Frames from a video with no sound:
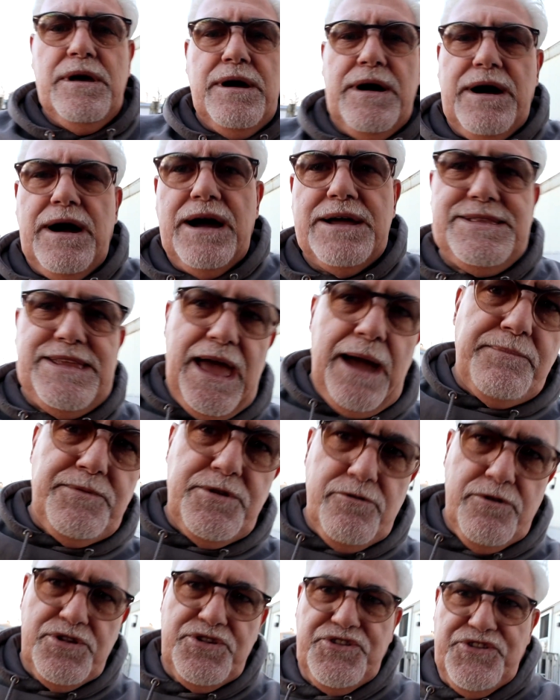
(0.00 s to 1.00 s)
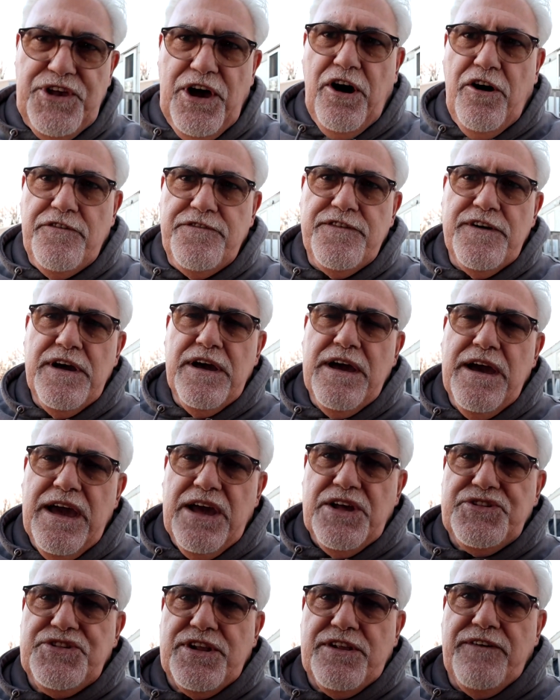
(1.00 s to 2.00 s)
adapter itself
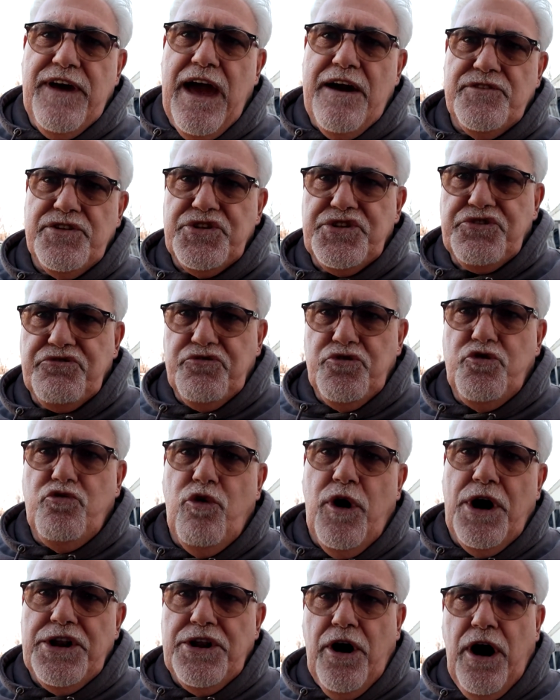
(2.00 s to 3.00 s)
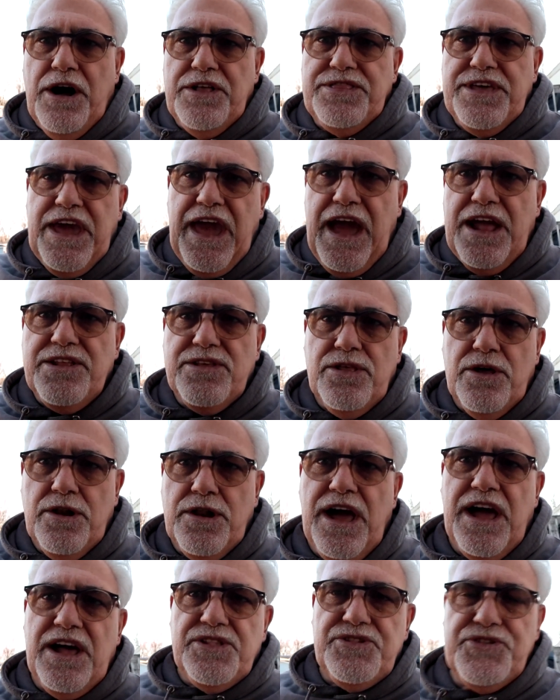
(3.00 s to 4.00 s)
instead of having to screw one on the end of the
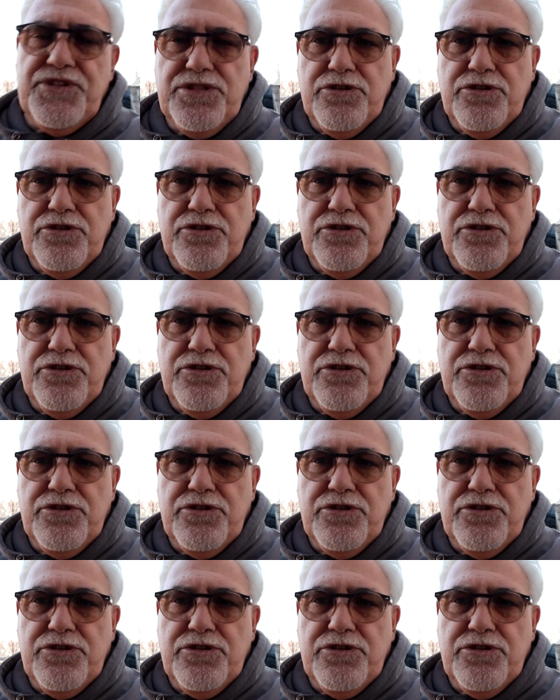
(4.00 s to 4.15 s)
lens.